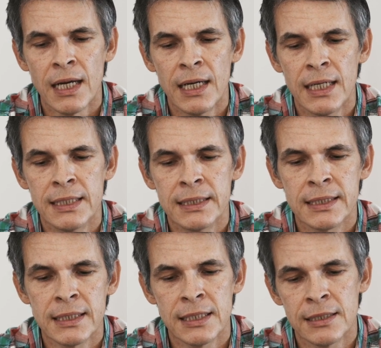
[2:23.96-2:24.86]
and
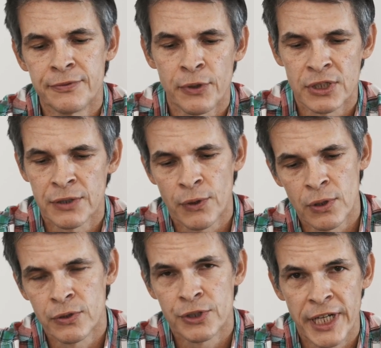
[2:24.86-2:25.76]
first of
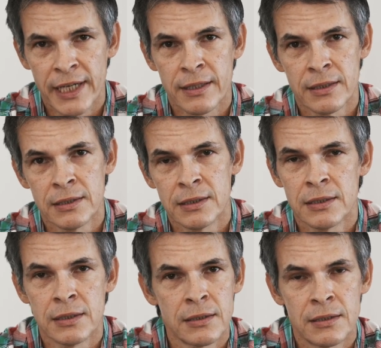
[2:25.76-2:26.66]
all you check
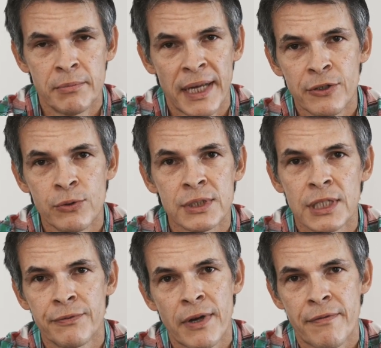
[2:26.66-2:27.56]
the menus
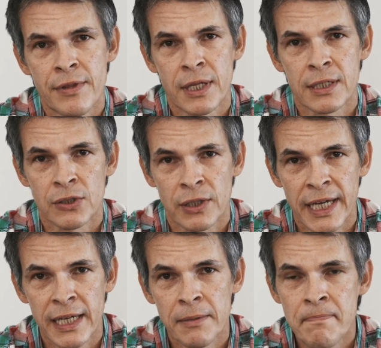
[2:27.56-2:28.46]
if everything is
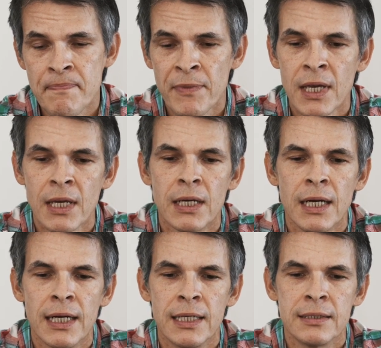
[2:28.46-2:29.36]
okay,
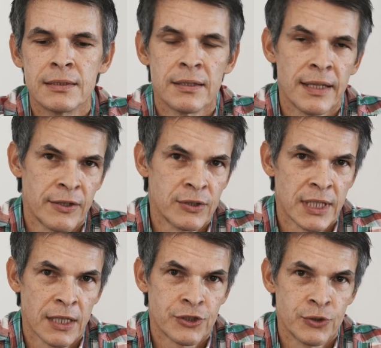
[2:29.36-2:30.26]
and then you
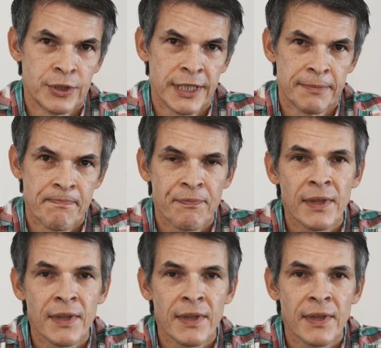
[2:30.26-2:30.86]
start shooting.